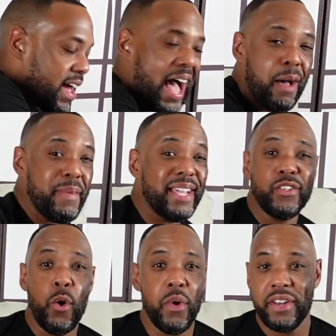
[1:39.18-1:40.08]
I make
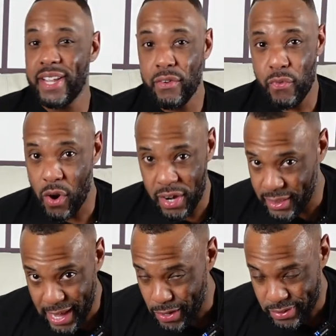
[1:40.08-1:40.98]
nowhere near
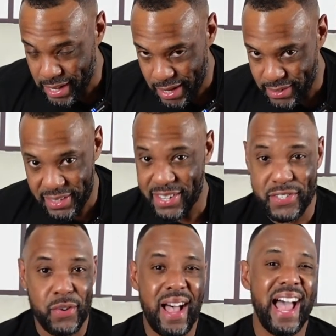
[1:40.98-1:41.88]
$400,000 a year,
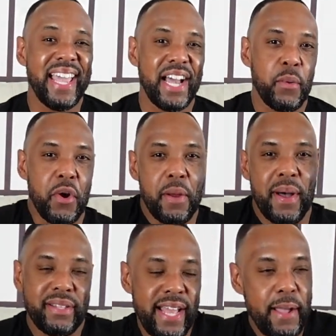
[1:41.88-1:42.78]
so I ain't got to worry
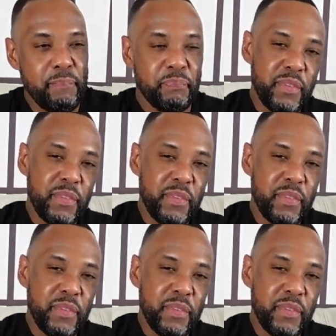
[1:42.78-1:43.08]
about that.